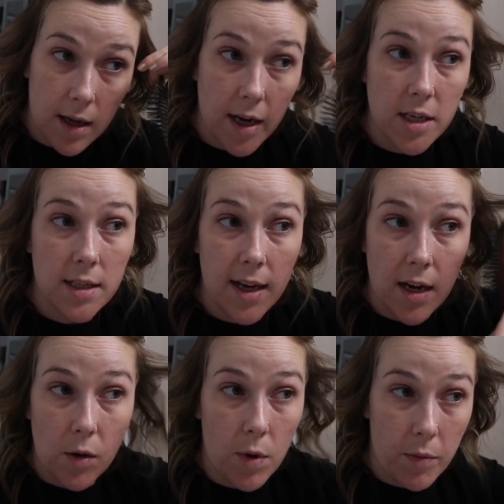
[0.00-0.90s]
I just
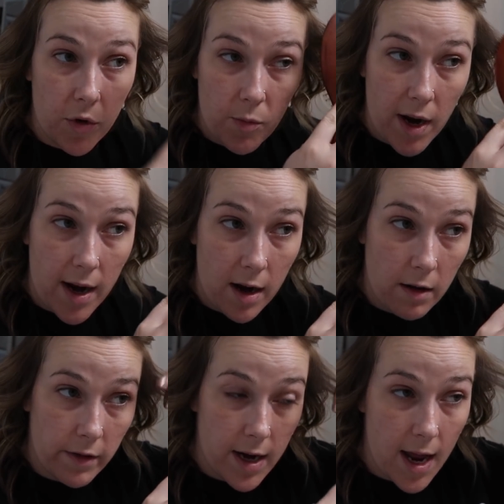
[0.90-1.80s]
kind of whip through my hair
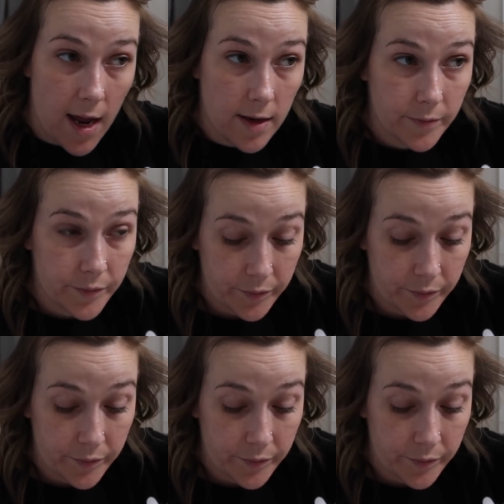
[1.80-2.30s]
every day.